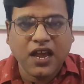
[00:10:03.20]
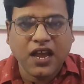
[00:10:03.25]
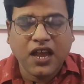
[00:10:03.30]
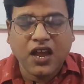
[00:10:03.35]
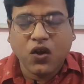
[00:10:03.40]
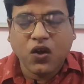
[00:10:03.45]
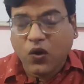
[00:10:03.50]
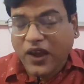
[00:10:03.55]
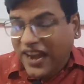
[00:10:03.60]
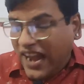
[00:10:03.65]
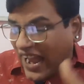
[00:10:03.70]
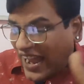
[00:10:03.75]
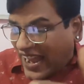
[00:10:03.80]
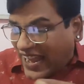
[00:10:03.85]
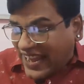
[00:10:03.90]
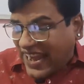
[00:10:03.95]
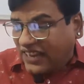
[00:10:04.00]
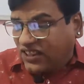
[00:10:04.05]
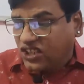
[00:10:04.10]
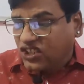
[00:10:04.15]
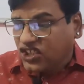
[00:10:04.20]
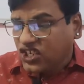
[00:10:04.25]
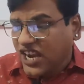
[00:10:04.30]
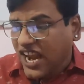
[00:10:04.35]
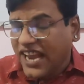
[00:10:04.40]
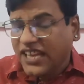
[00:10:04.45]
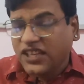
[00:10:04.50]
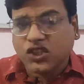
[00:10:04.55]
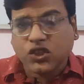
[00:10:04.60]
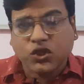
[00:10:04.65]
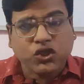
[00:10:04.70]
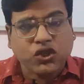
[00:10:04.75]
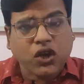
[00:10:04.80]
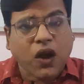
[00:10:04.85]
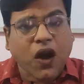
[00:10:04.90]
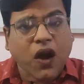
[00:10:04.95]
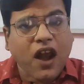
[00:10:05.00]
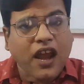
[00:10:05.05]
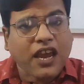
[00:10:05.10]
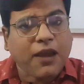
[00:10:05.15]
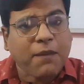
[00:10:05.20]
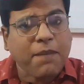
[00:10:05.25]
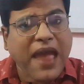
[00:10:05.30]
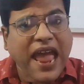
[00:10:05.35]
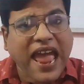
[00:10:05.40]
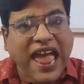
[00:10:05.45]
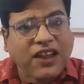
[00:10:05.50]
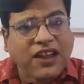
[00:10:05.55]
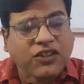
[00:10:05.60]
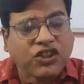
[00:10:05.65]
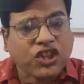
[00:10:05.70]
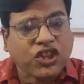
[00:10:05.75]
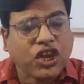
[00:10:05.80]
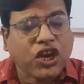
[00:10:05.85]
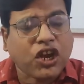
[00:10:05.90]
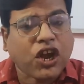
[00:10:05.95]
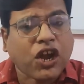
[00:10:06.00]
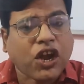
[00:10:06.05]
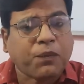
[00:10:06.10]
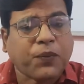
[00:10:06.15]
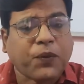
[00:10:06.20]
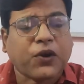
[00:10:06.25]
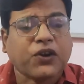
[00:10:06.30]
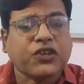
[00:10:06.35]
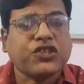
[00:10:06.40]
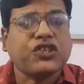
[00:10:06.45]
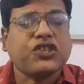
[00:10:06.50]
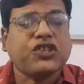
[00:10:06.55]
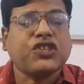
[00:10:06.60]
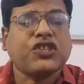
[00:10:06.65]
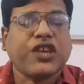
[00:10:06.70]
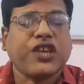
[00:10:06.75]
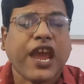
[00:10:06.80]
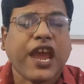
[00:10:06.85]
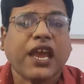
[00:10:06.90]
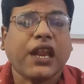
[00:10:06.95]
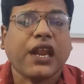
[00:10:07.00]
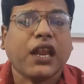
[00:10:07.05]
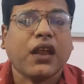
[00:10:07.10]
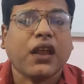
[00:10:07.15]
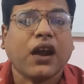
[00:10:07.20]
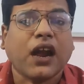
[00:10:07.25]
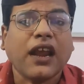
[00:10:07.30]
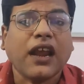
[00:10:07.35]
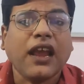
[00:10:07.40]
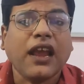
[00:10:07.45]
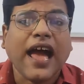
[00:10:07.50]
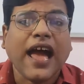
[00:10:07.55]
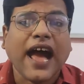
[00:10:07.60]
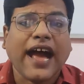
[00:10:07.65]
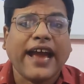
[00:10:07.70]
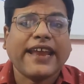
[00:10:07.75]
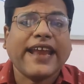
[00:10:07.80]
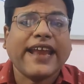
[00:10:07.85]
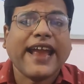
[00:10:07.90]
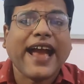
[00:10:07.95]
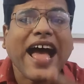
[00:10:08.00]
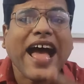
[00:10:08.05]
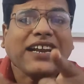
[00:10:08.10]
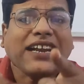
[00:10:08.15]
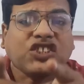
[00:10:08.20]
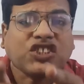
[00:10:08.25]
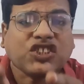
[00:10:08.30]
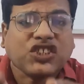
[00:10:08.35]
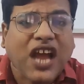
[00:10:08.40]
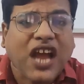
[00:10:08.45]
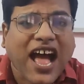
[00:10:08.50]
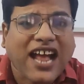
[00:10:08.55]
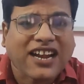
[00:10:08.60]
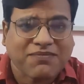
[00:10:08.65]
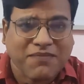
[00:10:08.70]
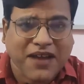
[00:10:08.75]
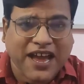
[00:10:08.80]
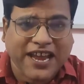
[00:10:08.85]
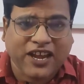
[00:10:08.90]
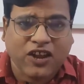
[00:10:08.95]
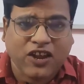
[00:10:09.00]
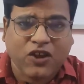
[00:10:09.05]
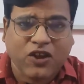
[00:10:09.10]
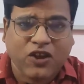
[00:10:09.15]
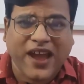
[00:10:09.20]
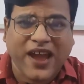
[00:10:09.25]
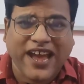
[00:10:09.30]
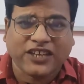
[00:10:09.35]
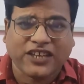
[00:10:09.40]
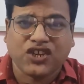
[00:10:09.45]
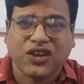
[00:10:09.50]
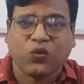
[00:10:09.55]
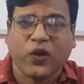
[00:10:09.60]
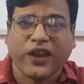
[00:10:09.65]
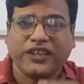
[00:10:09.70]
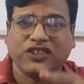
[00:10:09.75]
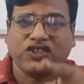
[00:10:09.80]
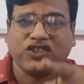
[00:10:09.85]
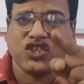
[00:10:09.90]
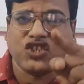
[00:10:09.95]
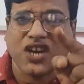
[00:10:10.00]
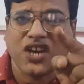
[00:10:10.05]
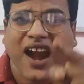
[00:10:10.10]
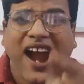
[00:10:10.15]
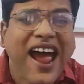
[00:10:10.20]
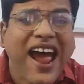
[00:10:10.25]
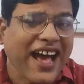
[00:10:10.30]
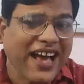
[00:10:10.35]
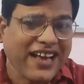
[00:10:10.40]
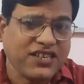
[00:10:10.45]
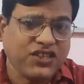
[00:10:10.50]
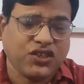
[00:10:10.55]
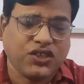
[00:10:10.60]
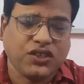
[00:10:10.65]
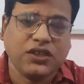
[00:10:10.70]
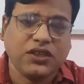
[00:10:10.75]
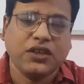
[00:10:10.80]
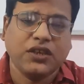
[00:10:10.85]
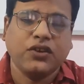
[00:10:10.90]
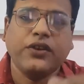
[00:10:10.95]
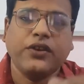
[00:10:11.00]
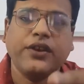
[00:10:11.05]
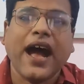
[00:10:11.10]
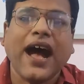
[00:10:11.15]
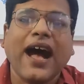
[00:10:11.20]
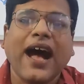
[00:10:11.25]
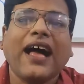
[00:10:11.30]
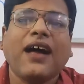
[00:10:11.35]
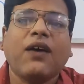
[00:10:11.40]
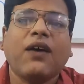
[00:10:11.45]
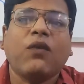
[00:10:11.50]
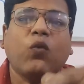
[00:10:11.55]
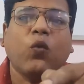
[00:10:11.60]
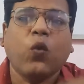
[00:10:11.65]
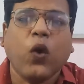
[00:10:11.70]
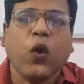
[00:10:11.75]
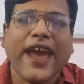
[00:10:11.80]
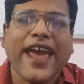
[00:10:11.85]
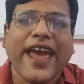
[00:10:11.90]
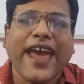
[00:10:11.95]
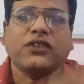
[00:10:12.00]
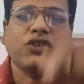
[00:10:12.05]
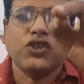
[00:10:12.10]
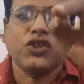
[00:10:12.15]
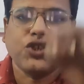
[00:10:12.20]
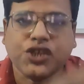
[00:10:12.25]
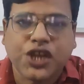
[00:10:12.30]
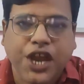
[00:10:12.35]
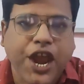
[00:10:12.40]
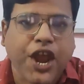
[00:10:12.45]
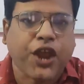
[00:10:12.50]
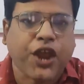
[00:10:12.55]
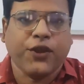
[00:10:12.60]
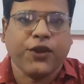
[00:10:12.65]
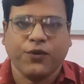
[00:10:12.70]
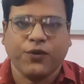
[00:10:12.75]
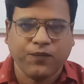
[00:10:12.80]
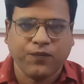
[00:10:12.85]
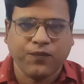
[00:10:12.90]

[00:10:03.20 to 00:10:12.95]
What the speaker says: When I get the chance to talk about third person singular, I gotta start my question with does, not with do.